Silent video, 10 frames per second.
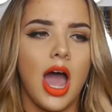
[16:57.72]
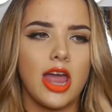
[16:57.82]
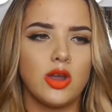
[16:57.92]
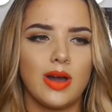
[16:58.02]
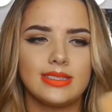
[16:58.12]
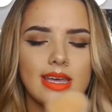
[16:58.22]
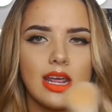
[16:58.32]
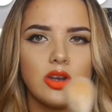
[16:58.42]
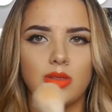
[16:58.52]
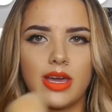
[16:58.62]
I know I said
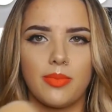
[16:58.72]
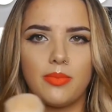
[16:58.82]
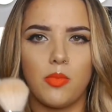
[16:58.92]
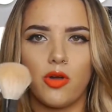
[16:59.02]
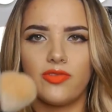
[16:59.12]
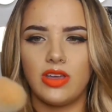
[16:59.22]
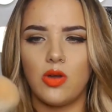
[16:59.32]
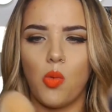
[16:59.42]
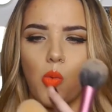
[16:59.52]
I don't like Morphe